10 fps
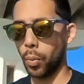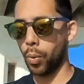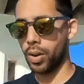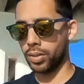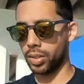
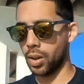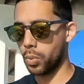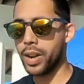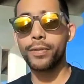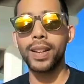was
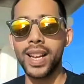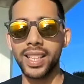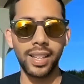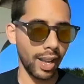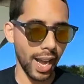a red
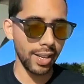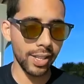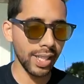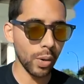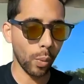flag. I
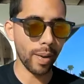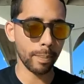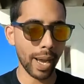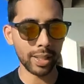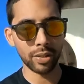literally
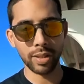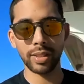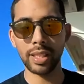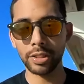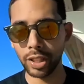went back
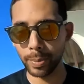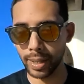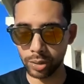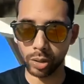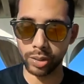to the dealership
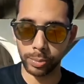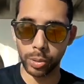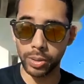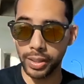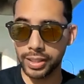and I told
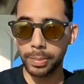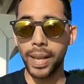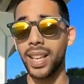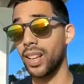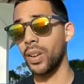them, dude, it's
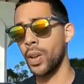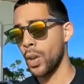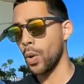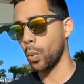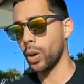making
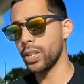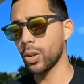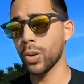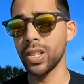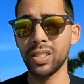
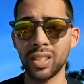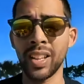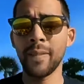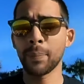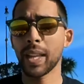weird noise
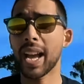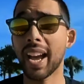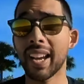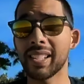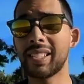
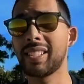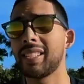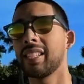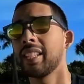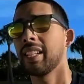and
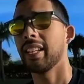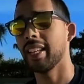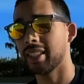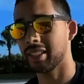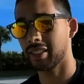
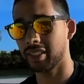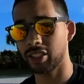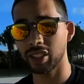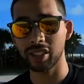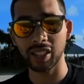it
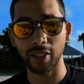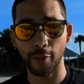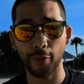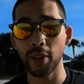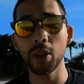just
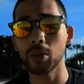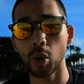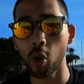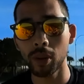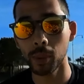doesn't feel
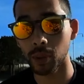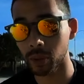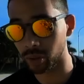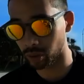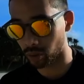
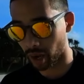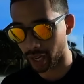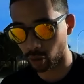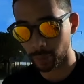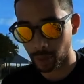normal. So
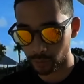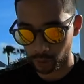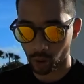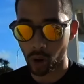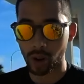I dropped
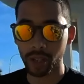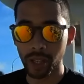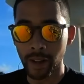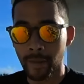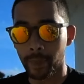off the
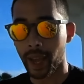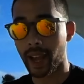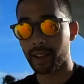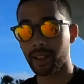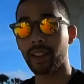car
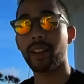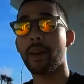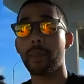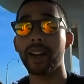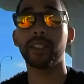and
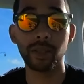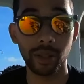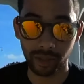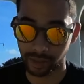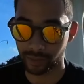mind you,